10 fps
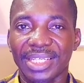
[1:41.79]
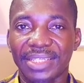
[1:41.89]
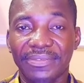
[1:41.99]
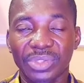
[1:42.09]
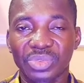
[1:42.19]

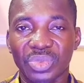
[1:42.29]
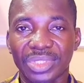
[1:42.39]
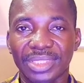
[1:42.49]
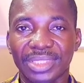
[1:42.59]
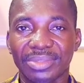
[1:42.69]
The first
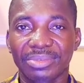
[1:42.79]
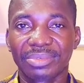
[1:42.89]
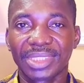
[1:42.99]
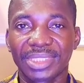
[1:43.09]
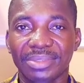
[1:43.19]
one,
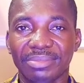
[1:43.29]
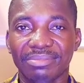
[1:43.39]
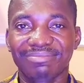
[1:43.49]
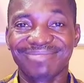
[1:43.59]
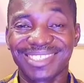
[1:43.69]
which
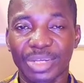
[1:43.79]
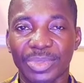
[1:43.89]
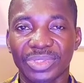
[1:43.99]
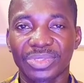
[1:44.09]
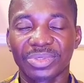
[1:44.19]
is
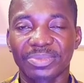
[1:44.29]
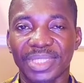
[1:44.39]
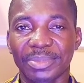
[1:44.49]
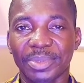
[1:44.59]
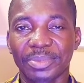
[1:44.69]
common to
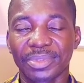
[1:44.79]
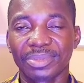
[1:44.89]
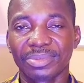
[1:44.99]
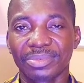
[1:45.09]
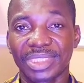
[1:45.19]
many
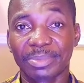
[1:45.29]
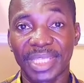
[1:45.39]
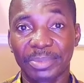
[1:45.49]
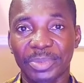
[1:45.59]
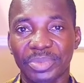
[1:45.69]
people, which
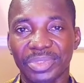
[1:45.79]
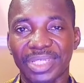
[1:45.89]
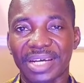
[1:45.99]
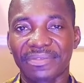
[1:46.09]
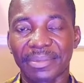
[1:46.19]
many
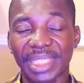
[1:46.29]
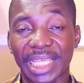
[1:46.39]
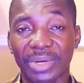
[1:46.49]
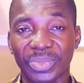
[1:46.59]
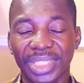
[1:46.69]
people are
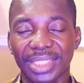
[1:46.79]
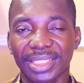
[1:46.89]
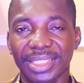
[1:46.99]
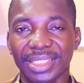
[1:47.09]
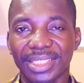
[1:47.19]
familiar with,
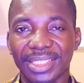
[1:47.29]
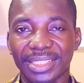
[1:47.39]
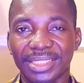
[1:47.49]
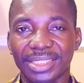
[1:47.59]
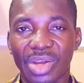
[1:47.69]

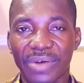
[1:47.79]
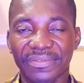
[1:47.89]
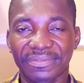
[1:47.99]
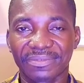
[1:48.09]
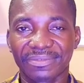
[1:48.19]
is
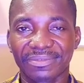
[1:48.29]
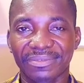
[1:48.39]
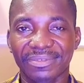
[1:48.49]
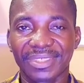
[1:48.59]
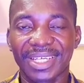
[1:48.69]

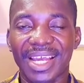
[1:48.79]
cough.